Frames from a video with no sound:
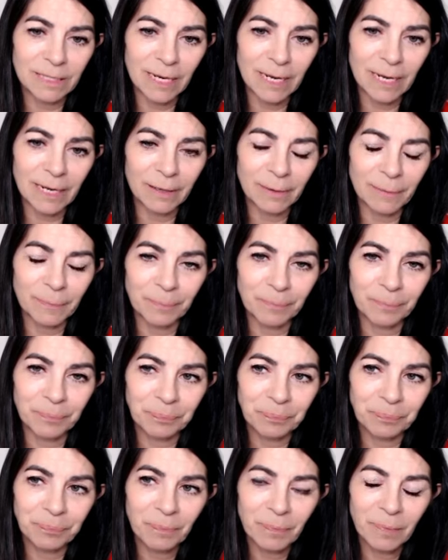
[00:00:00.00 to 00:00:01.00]
And
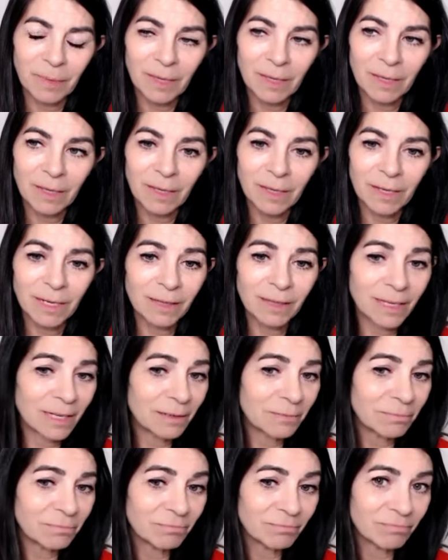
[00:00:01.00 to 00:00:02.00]

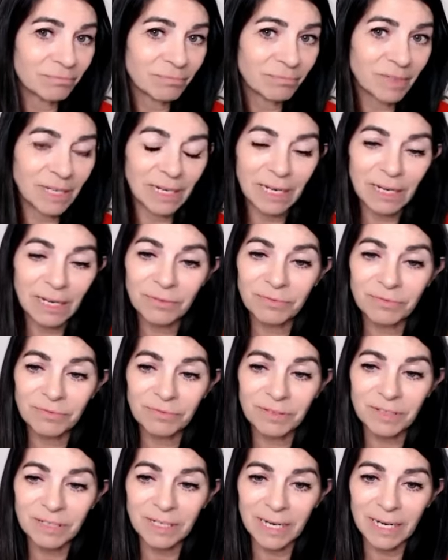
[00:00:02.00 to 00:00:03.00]
then they left,